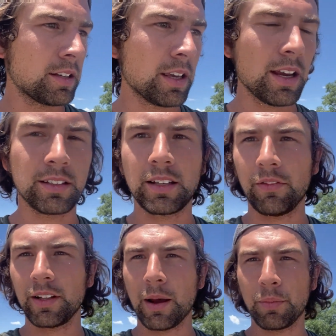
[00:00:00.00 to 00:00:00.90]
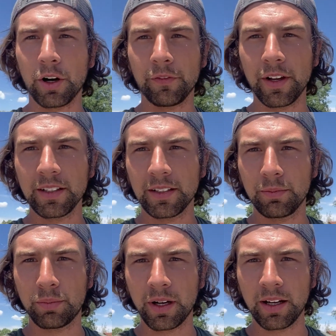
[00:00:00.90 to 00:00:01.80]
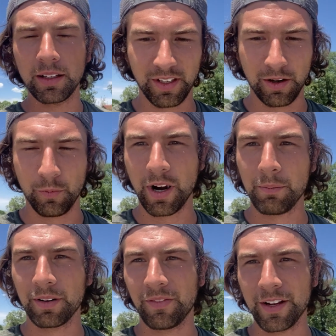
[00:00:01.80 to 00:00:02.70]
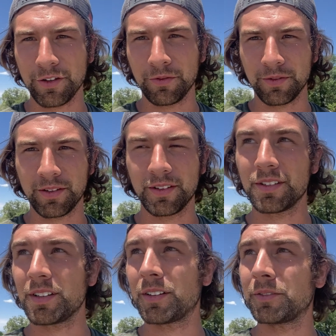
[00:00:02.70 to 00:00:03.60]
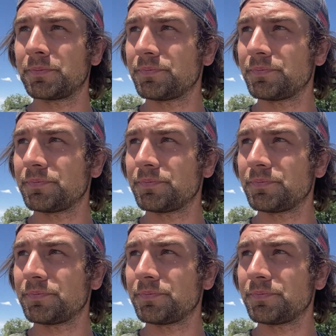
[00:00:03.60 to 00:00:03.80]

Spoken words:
yeah, it's definitely not perfect, but you know, we're not professionals. So